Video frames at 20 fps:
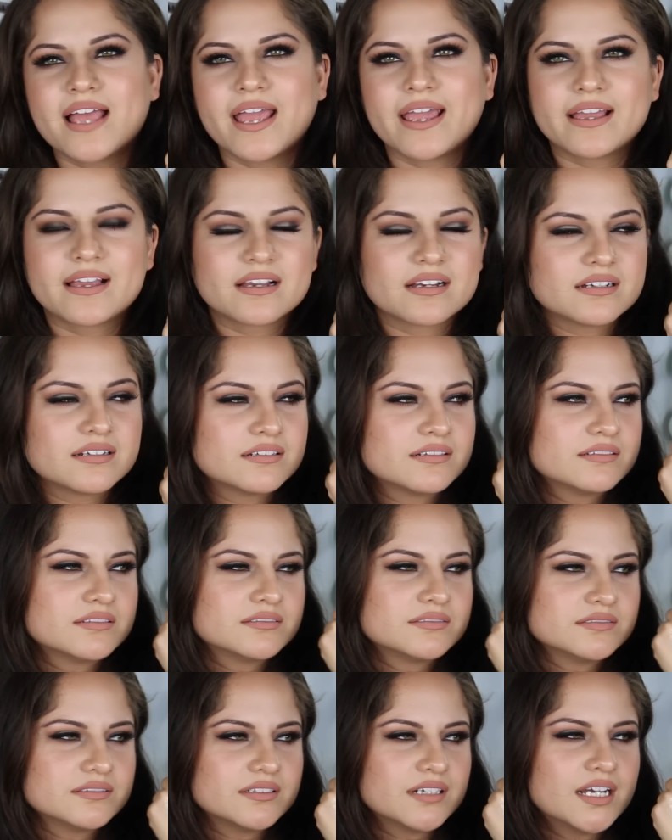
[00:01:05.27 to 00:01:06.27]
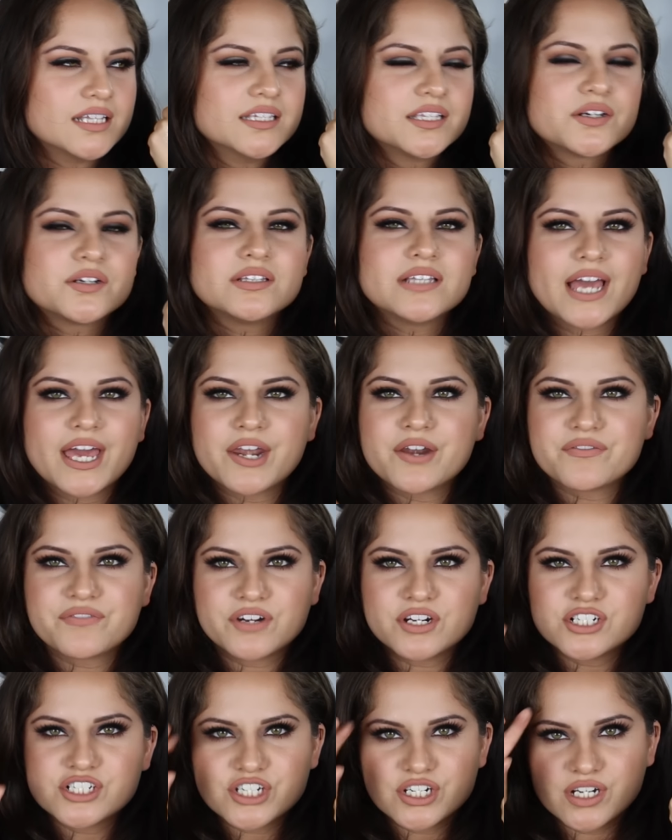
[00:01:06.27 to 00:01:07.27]
like a little lighter
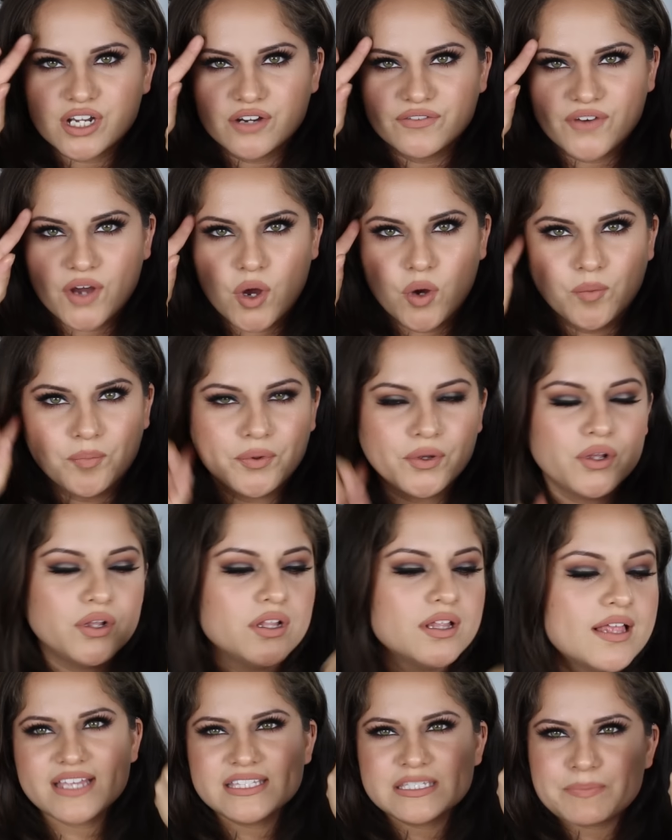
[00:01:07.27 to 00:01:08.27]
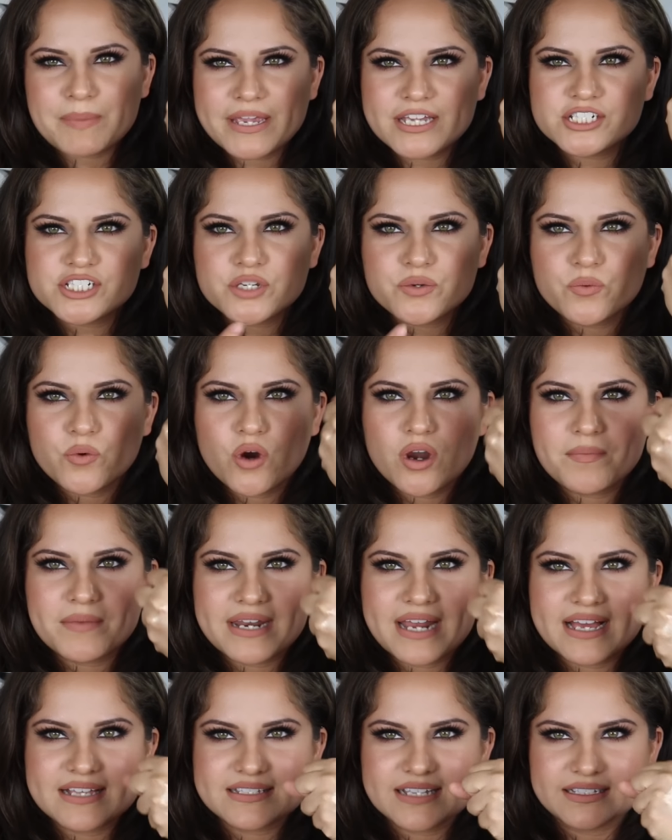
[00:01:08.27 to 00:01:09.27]
version of Opal. It's beigey warm
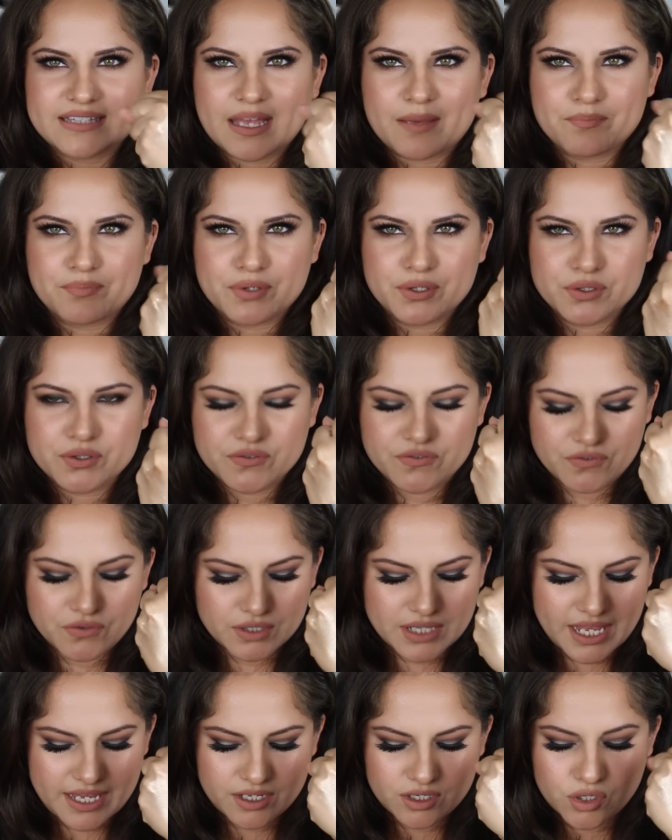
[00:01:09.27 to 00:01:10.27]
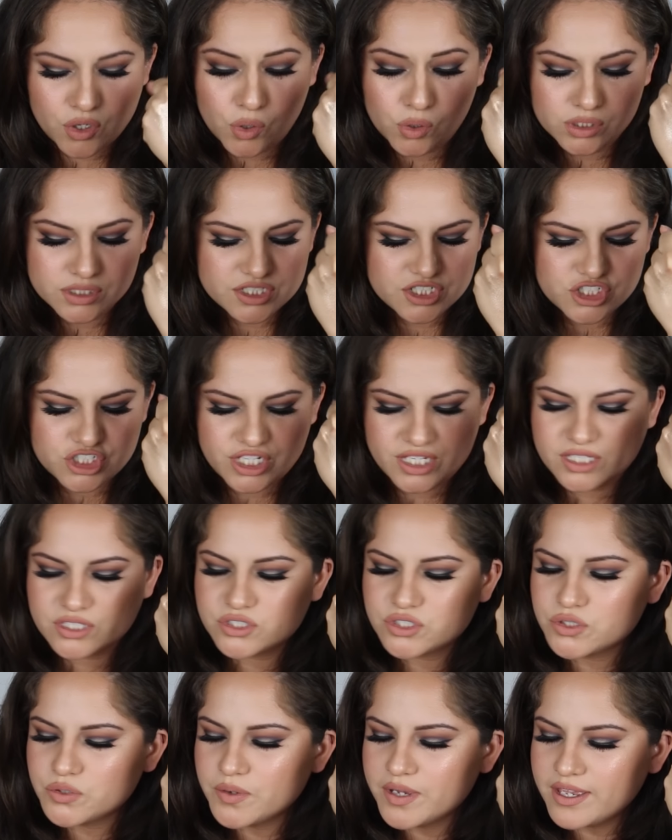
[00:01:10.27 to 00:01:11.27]
and has like that beautiful like gold
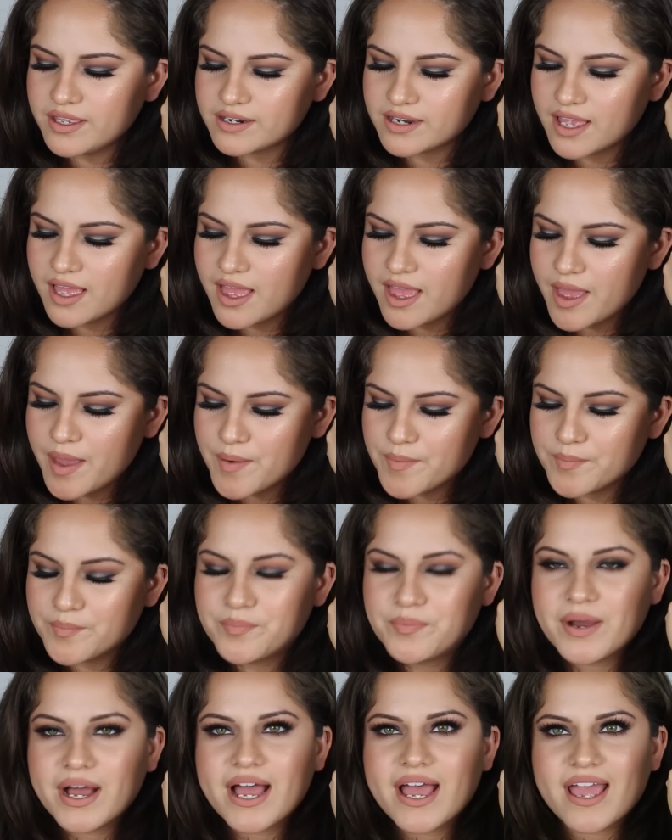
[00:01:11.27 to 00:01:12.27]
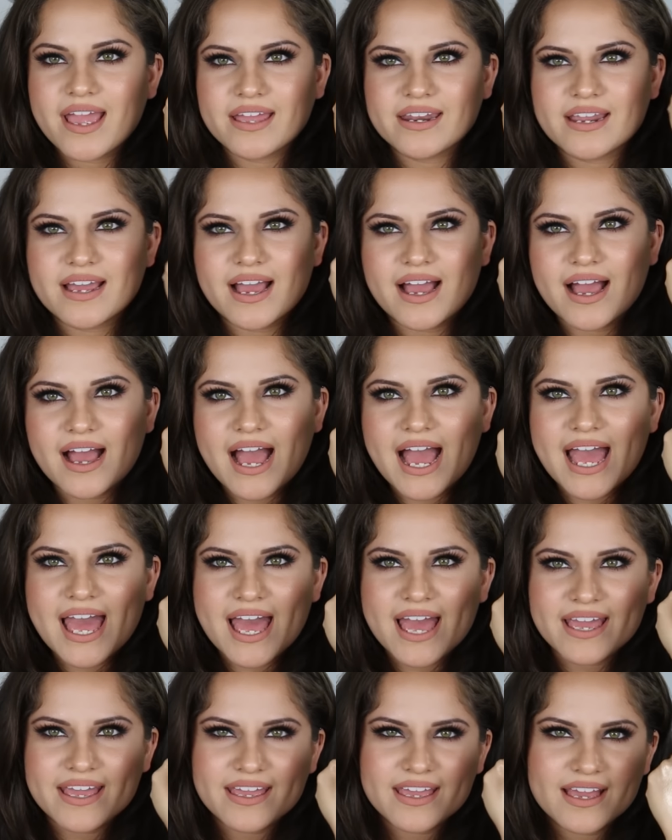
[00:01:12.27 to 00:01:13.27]
sheen to it, but
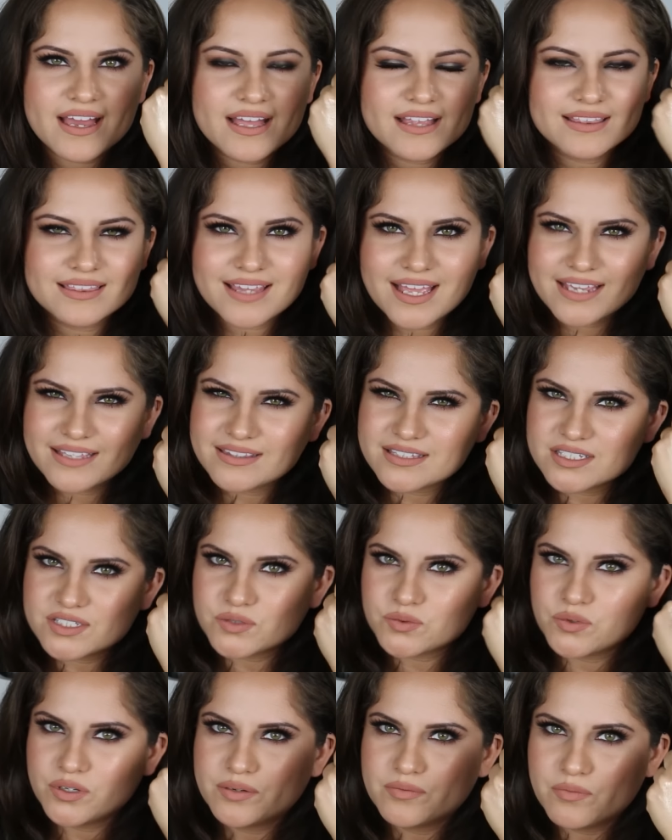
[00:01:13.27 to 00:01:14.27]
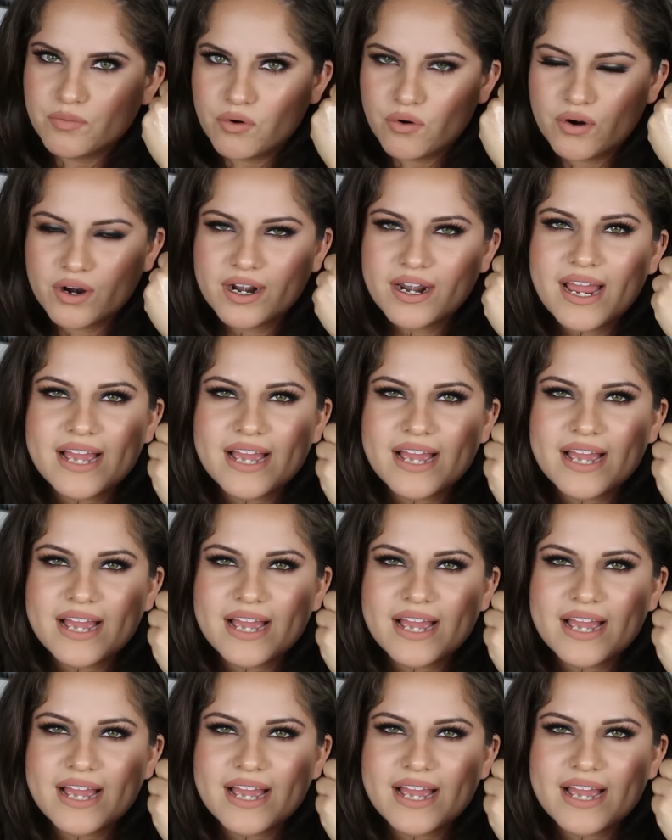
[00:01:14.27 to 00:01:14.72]
I like this one more.